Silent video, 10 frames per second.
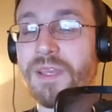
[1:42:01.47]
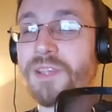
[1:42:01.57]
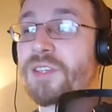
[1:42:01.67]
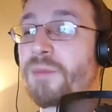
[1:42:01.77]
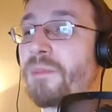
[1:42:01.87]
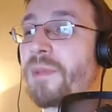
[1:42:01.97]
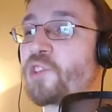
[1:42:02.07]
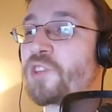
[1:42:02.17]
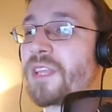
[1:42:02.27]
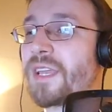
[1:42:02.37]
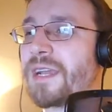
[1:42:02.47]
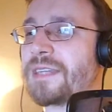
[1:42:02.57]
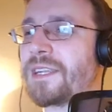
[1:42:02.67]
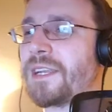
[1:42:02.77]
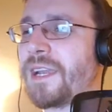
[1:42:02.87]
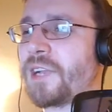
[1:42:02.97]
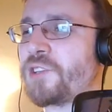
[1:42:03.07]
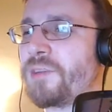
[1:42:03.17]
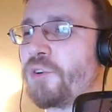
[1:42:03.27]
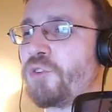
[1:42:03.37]
Someone mentioned in the cast, I didn't catch the
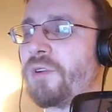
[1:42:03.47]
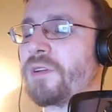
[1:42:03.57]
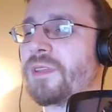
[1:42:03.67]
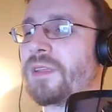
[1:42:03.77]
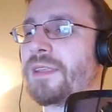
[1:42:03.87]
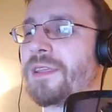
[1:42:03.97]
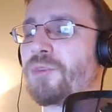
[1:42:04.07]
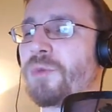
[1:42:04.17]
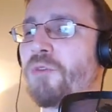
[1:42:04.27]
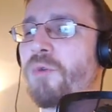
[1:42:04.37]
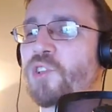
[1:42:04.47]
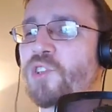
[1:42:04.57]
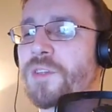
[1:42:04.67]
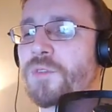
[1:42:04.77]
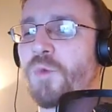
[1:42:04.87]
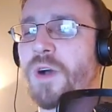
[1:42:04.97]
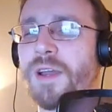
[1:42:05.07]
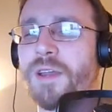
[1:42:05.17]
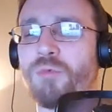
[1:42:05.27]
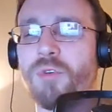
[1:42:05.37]
name real quick, that the real question is why
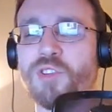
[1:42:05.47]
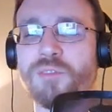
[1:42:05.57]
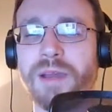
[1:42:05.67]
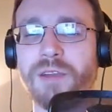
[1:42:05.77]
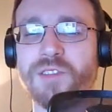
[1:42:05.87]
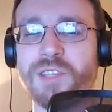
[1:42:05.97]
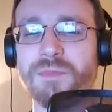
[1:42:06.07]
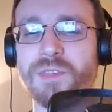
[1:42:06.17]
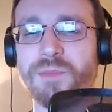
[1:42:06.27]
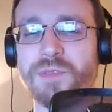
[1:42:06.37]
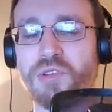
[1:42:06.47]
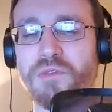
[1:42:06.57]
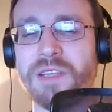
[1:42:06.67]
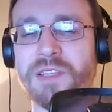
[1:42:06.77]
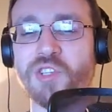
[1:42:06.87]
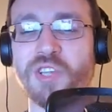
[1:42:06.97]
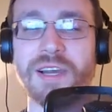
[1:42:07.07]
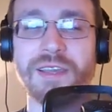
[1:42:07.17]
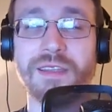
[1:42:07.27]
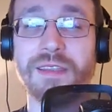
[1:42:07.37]
Rorg and Biter seem subservient to
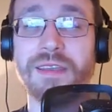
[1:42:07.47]
Jaqen.